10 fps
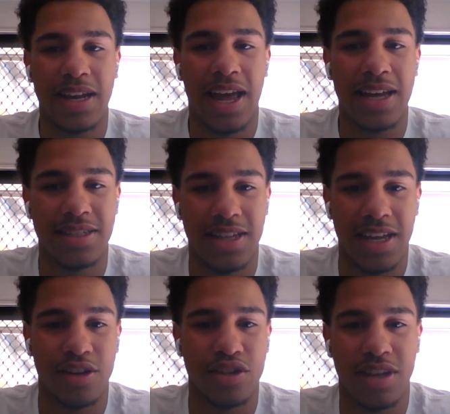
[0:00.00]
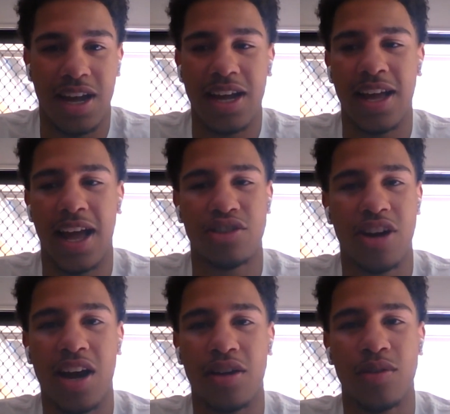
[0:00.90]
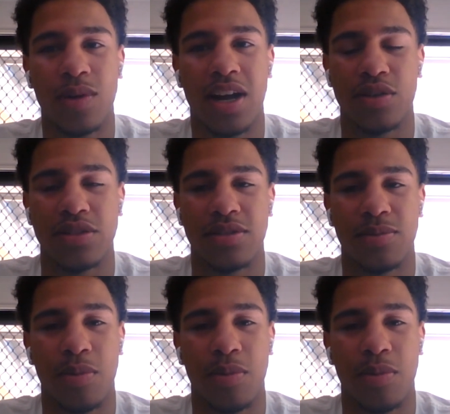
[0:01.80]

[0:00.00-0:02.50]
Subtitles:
made ACT because I tried when I was